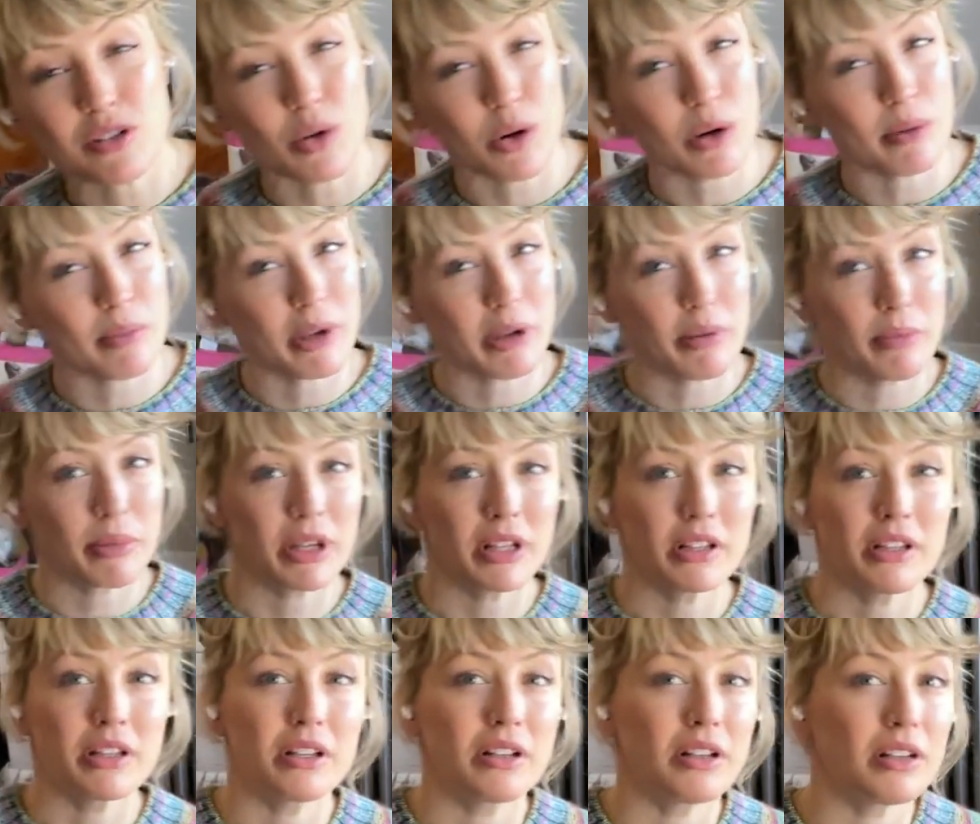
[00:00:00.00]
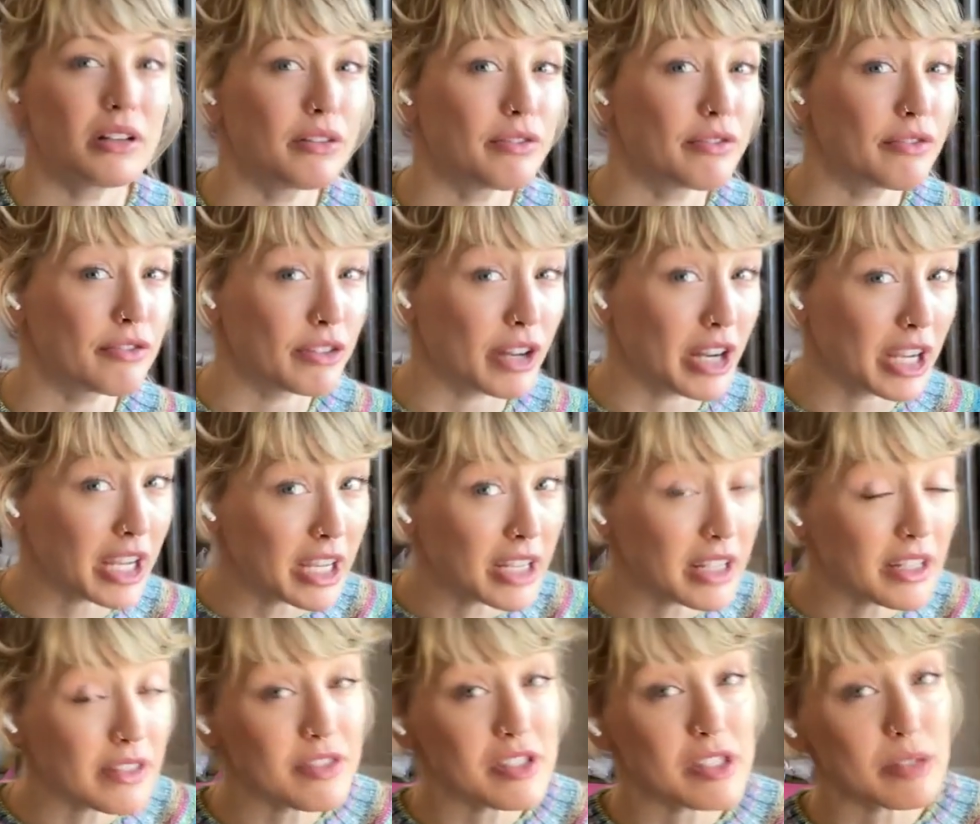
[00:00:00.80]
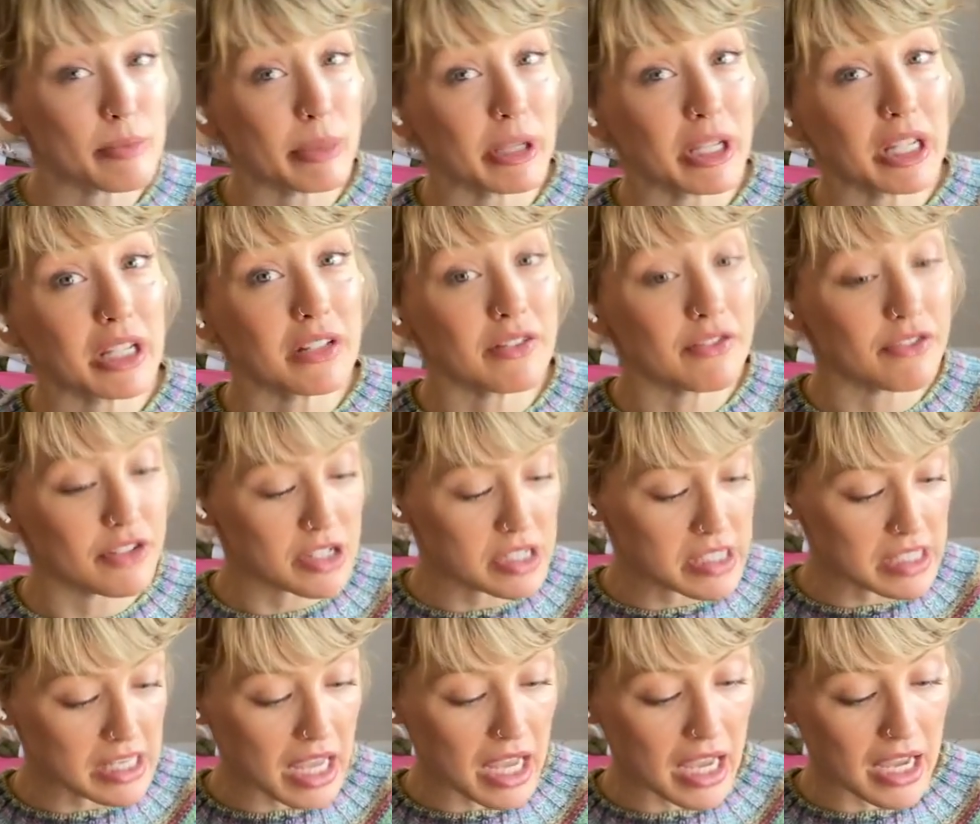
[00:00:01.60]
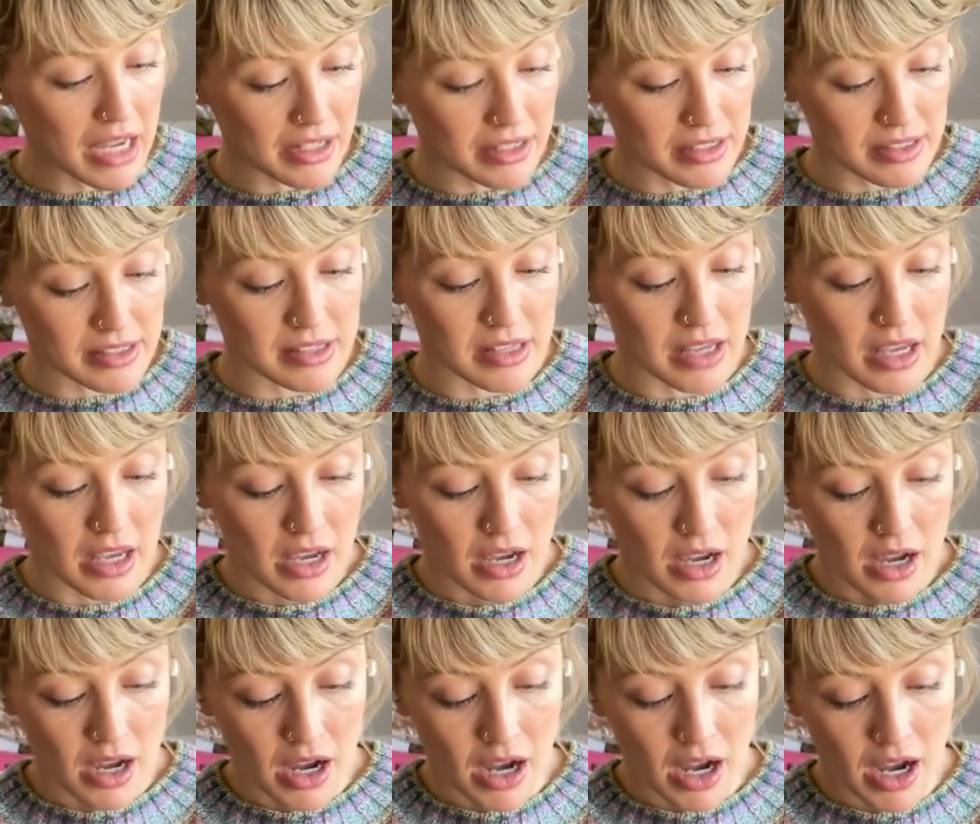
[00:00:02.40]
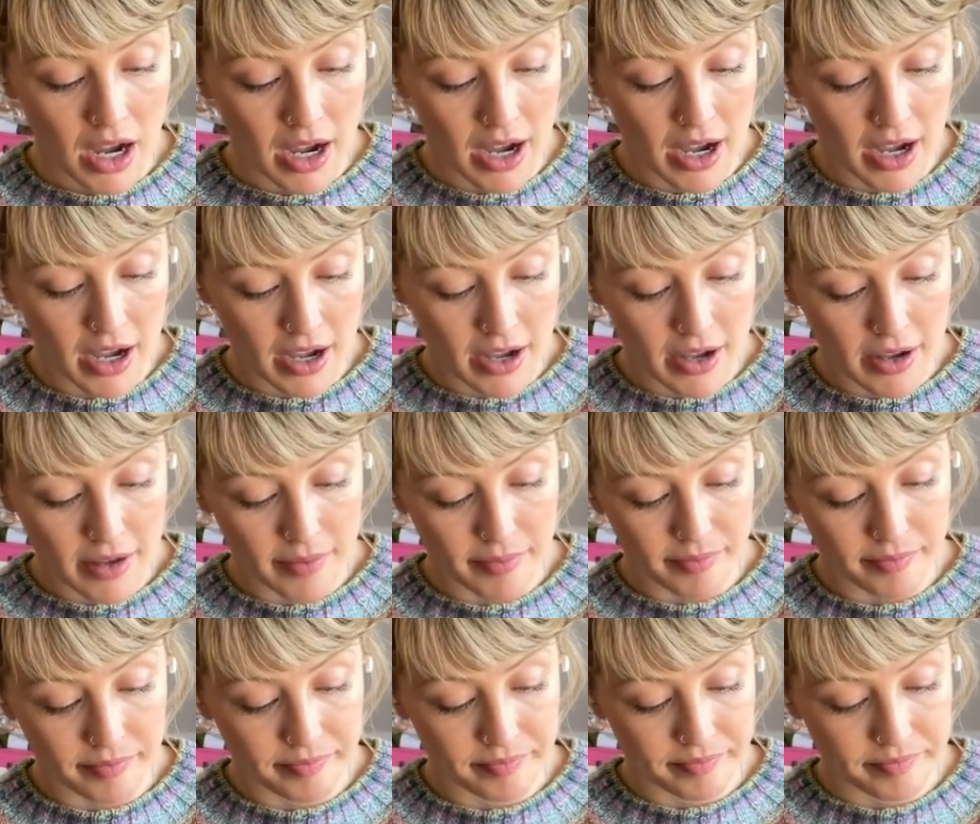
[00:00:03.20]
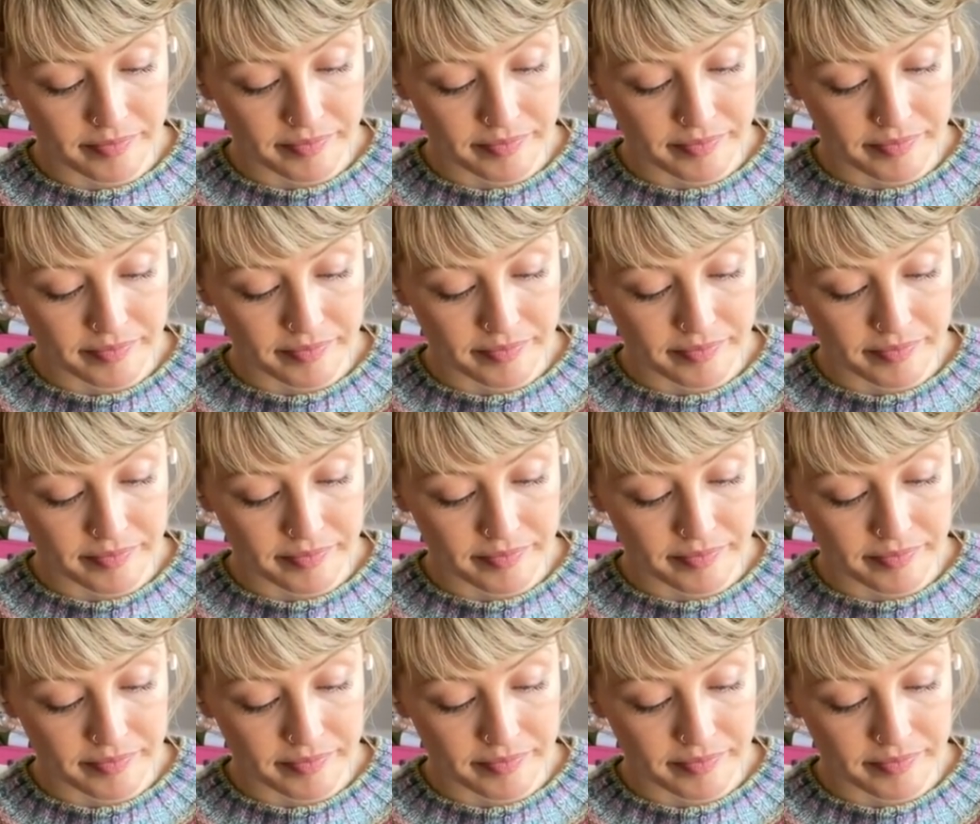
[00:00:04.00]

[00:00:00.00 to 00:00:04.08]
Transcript: who are maybe a little afraid of spinning for socks um,